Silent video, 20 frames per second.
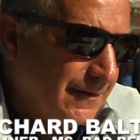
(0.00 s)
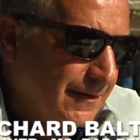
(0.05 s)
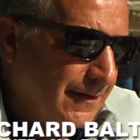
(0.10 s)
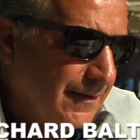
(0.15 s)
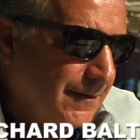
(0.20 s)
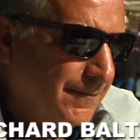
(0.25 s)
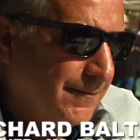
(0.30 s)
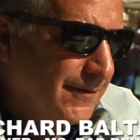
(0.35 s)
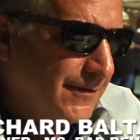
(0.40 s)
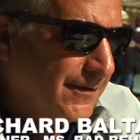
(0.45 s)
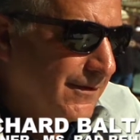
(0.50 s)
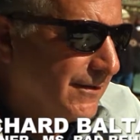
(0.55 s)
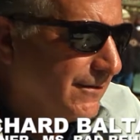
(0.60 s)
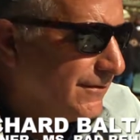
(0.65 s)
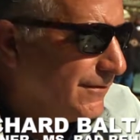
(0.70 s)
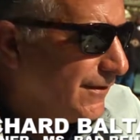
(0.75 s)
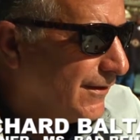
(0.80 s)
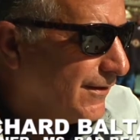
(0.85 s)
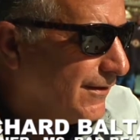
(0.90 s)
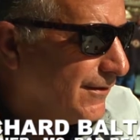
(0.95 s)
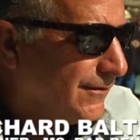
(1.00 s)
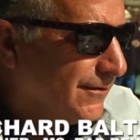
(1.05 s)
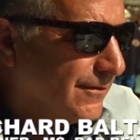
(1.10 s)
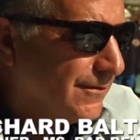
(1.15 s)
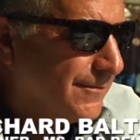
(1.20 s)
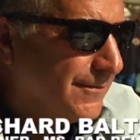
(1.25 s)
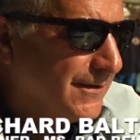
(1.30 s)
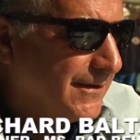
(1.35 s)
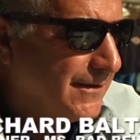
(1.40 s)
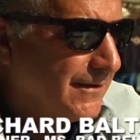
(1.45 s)
he won the Kentucky
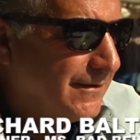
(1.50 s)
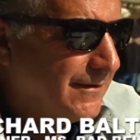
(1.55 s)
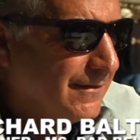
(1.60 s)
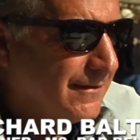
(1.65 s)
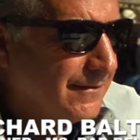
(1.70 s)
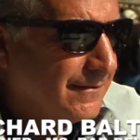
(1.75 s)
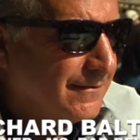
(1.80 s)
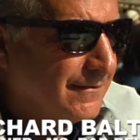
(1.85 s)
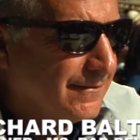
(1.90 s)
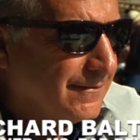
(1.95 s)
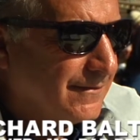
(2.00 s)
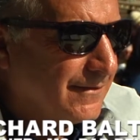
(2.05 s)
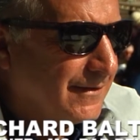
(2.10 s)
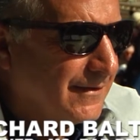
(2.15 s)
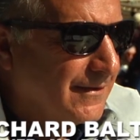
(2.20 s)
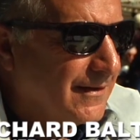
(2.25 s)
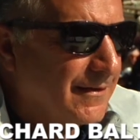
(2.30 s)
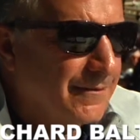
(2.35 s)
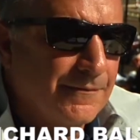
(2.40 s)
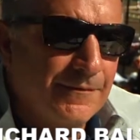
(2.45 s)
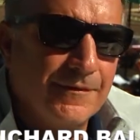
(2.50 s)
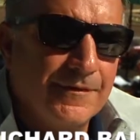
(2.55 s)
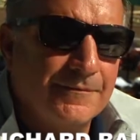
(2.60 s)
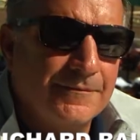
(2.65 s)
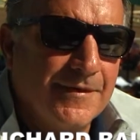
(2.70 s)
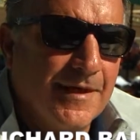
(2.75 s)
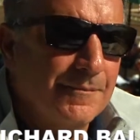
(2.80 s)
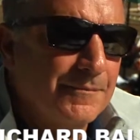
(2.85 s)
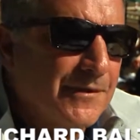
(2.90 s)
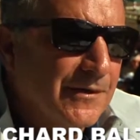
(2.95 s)
Derby, and
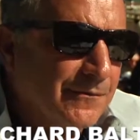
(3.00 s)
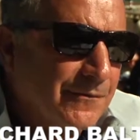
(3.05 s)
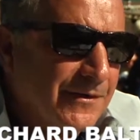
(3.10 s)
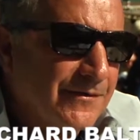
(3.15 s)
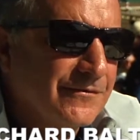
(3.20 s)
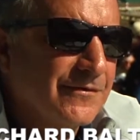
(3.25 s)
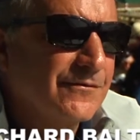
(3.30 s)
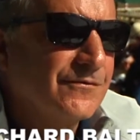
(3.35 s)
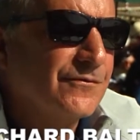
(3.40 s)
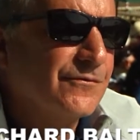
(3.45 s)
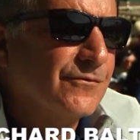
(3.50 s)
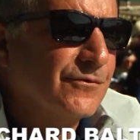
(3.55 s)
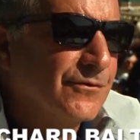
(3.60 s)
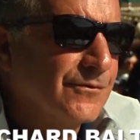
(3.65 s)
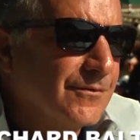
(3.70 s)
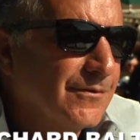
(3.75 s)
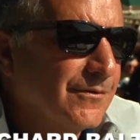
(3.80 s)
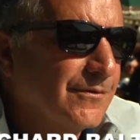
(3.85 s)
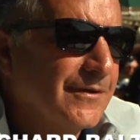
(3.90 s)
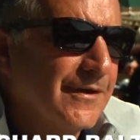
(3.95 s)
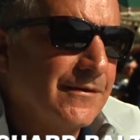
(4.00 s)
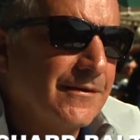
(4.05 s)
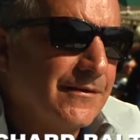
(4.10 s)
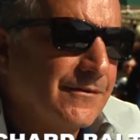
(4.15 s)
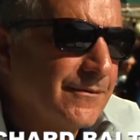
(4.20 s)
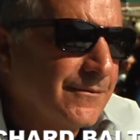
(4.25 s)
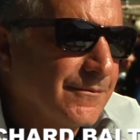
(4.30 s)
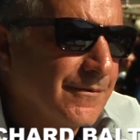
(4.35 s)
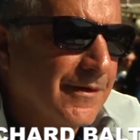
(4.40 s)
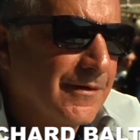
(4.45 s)
not not being raced as a two-year-old, I
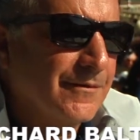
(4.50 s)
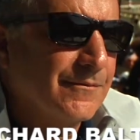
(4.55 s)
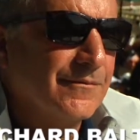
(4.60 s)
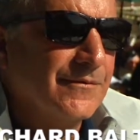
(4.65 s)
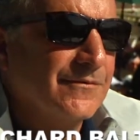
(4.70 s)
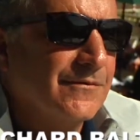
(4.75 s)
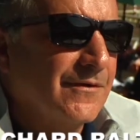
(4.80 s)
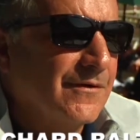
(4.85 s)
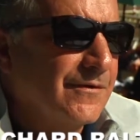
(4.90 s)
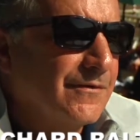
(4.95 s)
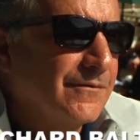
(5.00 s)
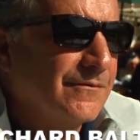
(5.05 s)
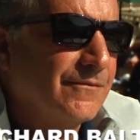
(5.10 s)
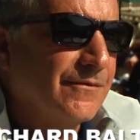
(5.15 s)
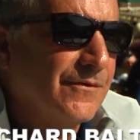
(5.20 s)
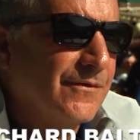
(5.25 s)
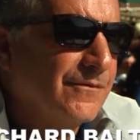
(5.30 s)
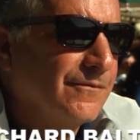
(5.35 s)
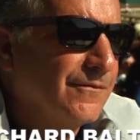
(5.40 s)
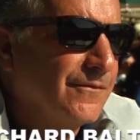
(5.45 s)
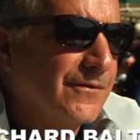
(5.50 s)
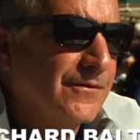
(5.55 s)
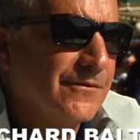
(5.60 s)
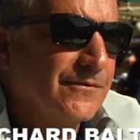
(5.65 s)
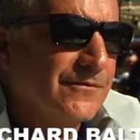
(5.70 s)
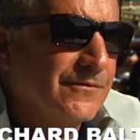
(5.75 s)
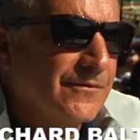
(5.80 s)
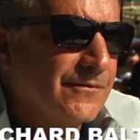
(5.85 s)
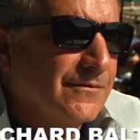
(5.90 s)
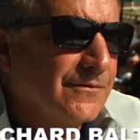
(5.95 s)
think the record was 144
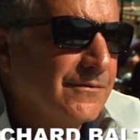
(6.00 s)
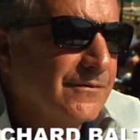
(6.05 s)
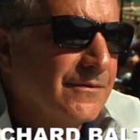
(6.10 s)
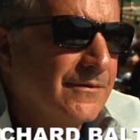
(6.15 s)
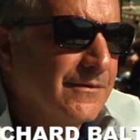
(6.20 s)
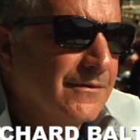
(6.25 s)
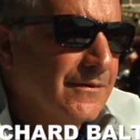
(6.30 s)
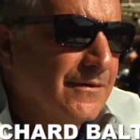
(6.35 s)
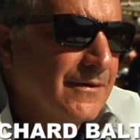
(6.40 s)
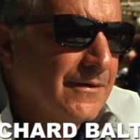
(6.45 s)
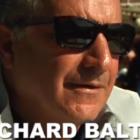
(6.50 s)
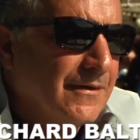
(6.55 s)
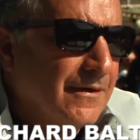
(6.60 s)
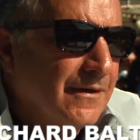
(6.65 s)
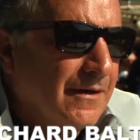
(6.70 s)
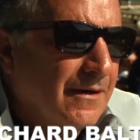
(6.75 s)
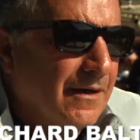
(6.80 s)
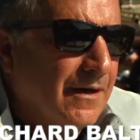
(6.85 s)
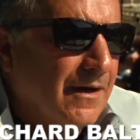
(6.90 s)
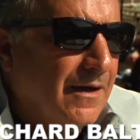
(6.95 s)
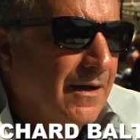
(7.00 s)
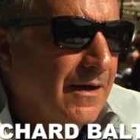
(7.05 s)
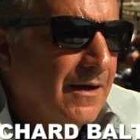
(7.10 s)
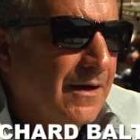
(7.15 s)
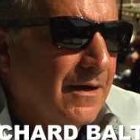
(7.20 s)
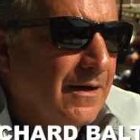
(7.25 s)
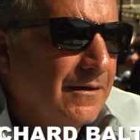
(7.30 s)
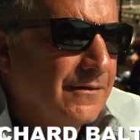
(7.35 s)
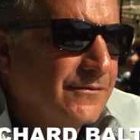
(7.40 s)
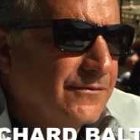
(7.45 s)
years old.
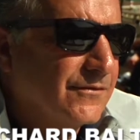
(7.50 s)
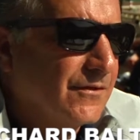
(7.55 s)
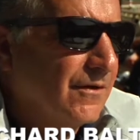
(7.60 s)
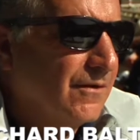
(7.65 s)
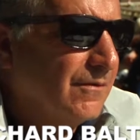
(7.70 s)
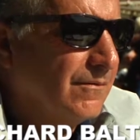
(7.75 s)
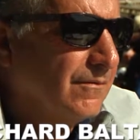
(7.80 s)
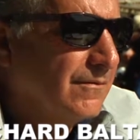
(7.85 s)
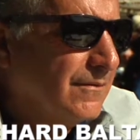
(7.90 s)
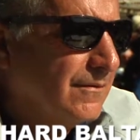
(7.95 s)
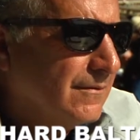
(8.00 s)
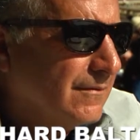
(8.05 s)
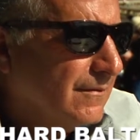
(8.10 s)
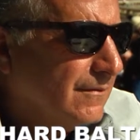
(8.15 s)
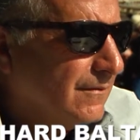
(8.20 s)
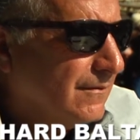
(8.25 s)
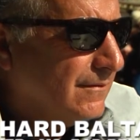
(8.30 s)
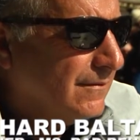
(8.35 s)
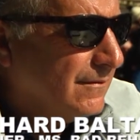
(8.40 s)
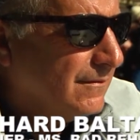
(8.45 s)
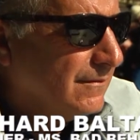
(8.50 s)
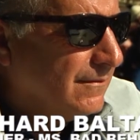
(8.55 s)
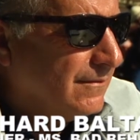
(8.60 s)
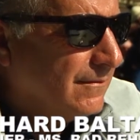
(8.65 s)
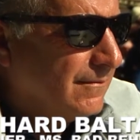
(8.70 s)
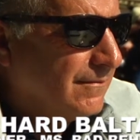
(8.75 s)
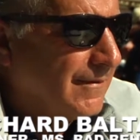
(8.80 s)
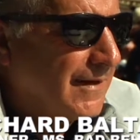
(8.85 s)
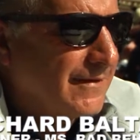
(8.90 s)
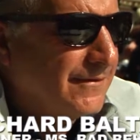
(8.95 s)
Uh, so
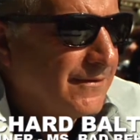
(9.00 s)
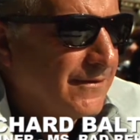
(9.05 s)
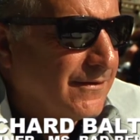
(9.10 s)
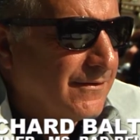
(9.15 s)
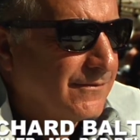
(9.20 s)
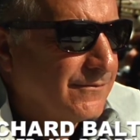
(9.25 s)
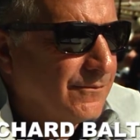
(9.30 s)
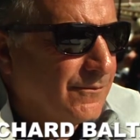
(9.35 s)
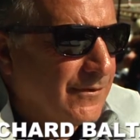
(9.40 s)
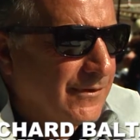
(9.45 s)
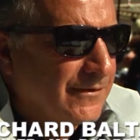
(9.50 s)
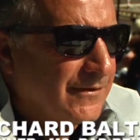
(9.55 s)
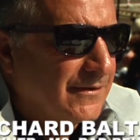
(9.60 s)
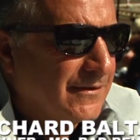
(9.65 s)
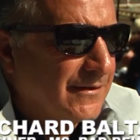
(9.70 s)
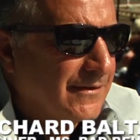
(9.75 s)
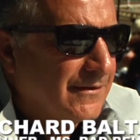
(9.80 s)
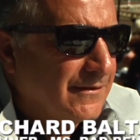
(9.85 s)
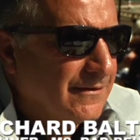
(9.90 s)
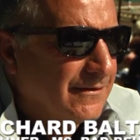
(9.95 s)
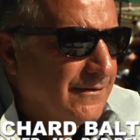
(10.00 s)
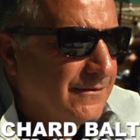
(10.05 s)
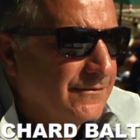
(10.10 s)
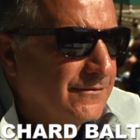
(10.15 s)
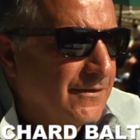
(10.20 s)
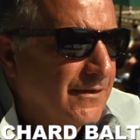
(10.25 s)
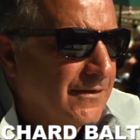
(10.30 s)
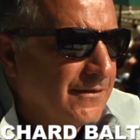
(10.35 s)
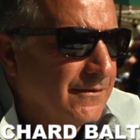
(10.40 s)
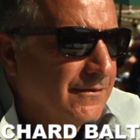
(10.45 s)
right there is one thing. He's
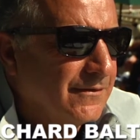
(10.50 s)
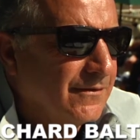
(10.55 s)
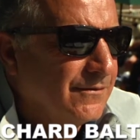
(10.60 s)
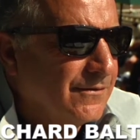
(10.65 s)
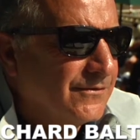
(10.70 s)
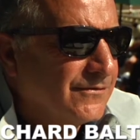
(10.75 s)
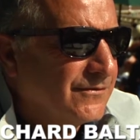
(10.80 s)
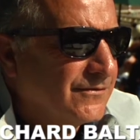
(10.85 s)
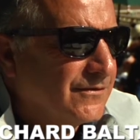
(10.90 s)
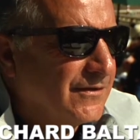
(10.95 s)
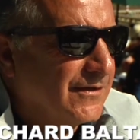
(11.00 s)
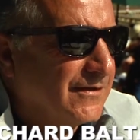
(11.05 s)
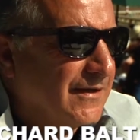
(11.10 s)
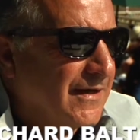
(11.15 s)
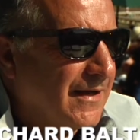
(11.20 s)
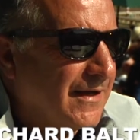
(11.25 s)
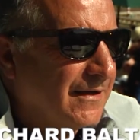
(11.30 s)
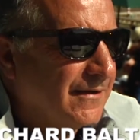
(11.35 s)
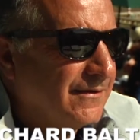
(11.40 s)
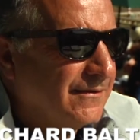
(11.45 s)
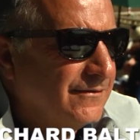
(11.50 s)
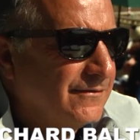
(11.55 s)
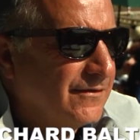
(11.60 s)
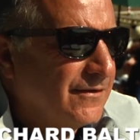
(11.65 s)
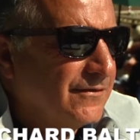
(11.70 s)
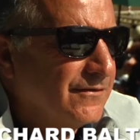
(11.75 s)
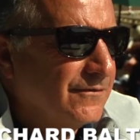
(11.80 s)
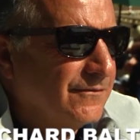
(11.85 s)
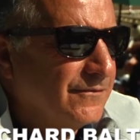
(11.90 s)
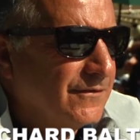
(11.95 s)
done. The horse has done that. He's
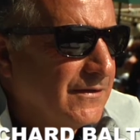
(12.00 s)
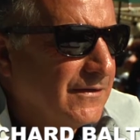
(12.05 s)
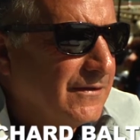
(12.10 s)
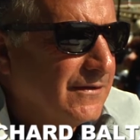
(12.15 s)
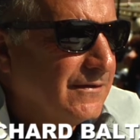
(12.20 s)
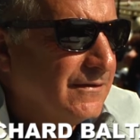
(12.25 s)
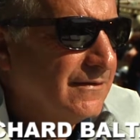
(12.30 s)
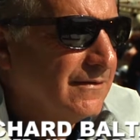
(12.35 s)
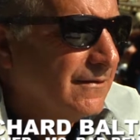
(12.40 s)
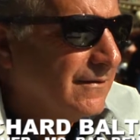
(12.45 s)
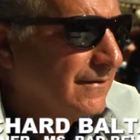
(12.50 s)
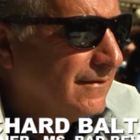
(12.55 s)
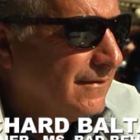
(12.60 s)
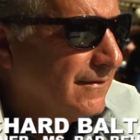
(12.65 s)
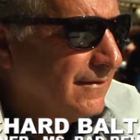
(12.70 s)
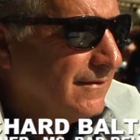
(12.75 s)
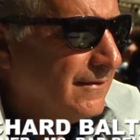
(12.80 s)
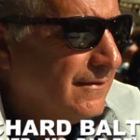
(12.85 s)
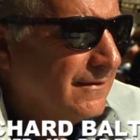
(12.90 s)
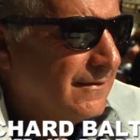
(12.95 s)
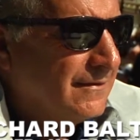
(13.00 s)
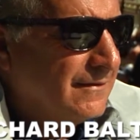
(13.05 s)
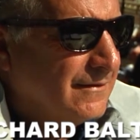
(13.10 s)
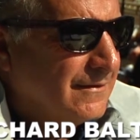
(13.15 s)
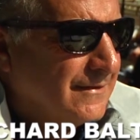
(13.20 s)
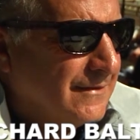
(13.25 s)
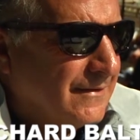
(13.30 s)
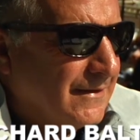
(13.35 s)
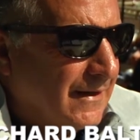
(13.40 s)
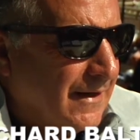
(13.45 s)
undefeated.
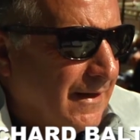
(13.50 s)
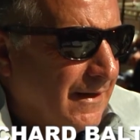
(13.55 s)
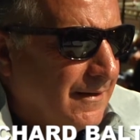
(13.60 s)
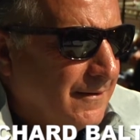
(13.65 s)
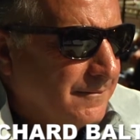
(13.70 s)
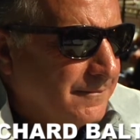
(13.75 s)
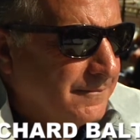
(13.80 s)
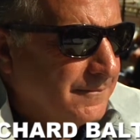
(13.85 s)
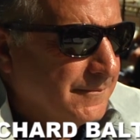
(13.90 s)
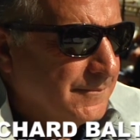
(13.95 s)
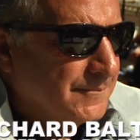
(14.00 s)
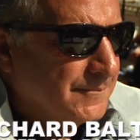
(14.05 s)
Um,